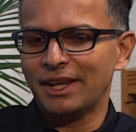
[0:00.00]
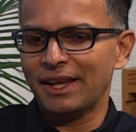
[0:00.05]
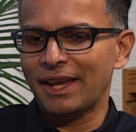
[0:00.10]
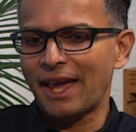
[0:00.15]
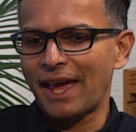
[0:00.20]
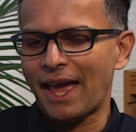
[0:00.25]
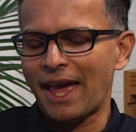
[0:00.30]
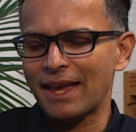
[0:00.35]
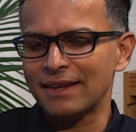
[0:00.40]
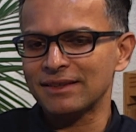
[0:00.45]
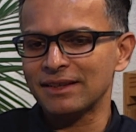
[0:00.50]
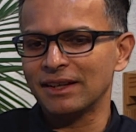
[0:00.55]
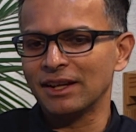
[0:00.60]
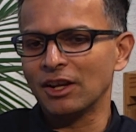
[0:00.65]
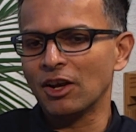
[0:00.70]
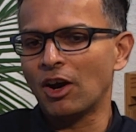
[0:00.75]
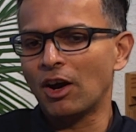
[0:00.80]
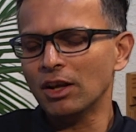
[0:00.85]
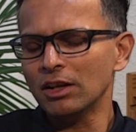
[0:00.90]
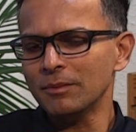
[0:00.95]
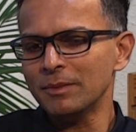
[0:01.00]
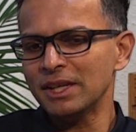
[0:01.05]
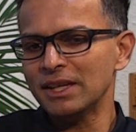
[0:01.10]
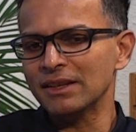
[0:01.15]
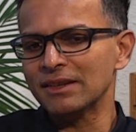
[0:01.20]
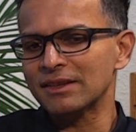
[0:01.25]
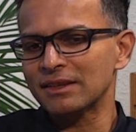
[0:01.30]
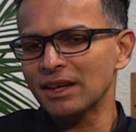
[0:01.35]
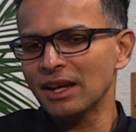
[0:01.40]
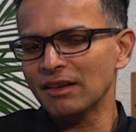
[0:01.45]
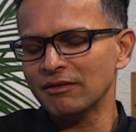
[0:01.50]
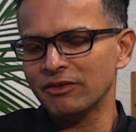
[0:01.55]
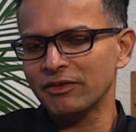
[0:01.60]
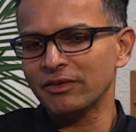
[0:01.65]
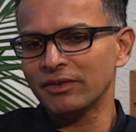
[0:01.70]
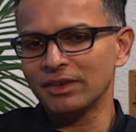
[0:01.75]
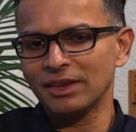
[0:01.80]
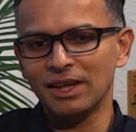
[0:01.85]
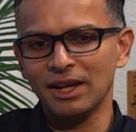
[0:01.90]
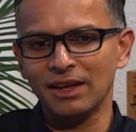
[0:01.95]
as an economy itself
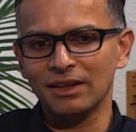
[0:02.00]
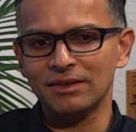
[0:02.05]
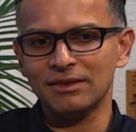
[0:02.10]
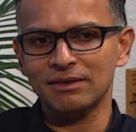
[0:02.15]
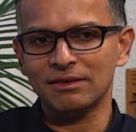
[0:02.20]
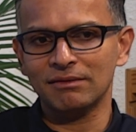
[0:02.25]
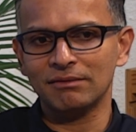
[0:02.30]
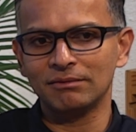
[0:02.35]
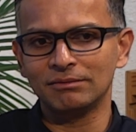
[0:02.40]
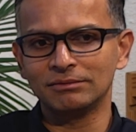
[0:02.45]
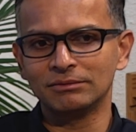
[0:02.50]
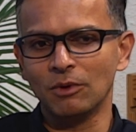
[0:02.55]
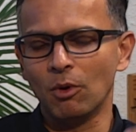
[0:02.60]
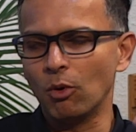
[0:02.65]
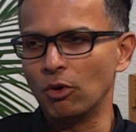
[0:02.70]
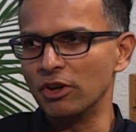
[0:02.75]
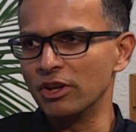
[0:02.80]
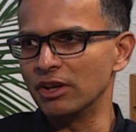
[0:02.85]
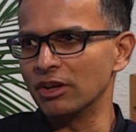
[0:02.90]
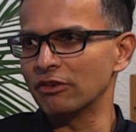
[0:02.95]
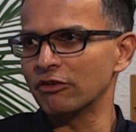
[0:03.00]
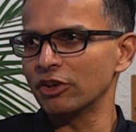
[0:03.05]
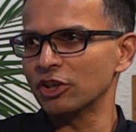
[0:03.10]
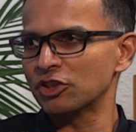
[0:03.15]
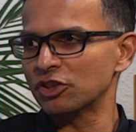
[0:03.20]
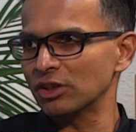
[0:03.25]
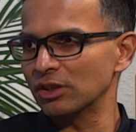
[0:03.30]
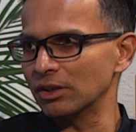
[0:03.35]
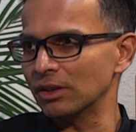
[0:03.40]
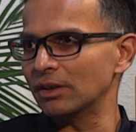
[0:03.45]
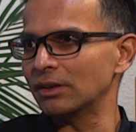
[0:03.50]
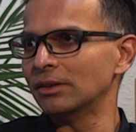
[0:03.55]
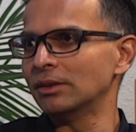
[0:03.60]
gets older, richer,